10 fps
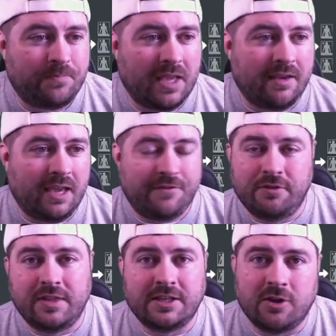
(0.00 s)
If
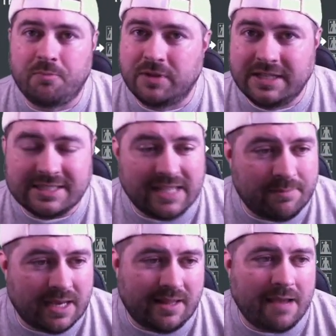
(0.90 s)
you think so, please
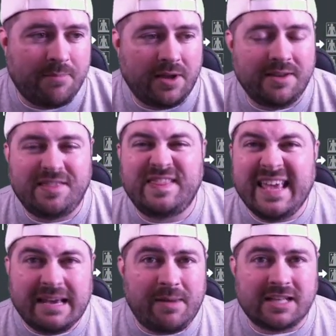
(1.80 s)
slam that like button.
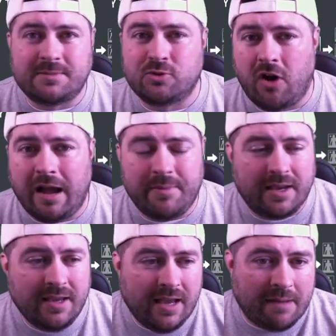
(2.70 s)
Think about subscribing.